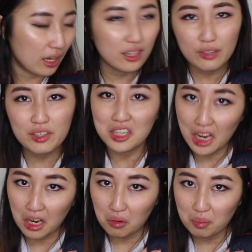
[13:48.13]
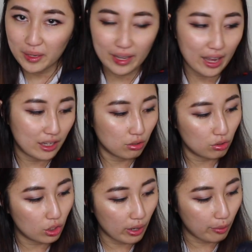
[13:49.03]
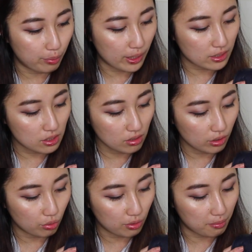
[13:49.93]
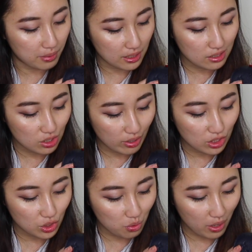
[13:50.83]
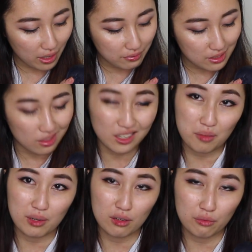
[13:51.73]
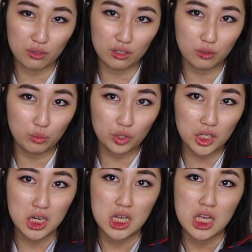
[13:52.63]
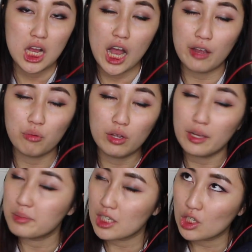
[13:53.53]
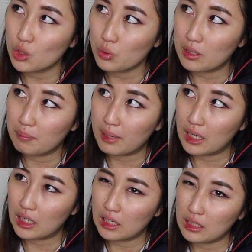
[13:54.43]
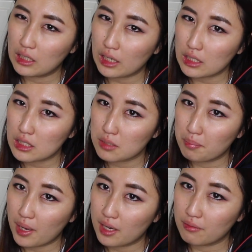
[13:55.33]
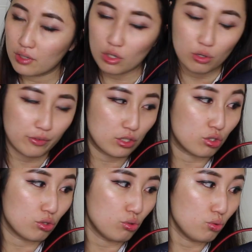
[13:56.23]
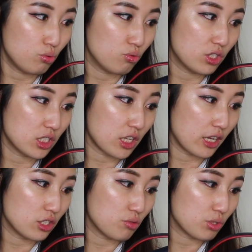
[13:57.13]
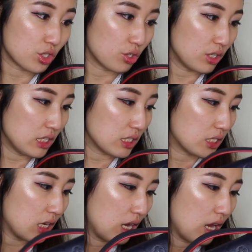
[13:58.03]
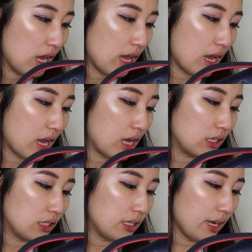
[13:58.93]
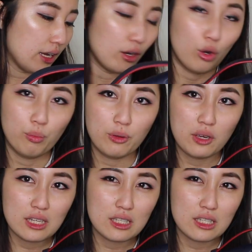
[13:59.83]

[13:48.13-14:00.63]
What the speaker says: I love it now, but I don't know how practical it will be, so I do have to think about it for a little more. I will update you in my next bag video if I do decide to return it. And yeah, I hope you guys